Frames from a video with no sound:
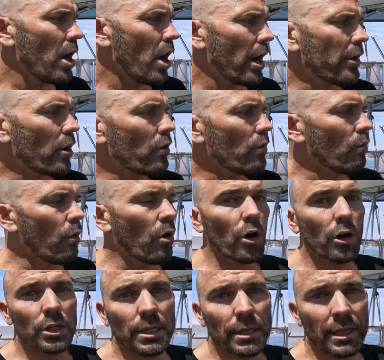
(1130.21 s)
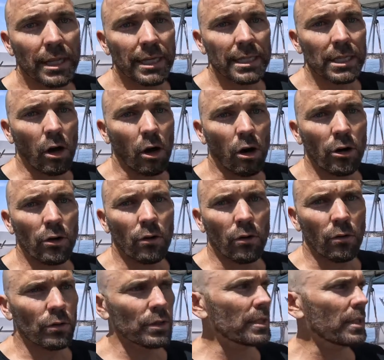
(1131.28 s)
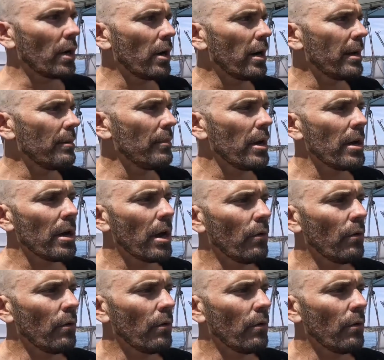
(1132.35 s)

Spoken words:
I don't want this on all the time.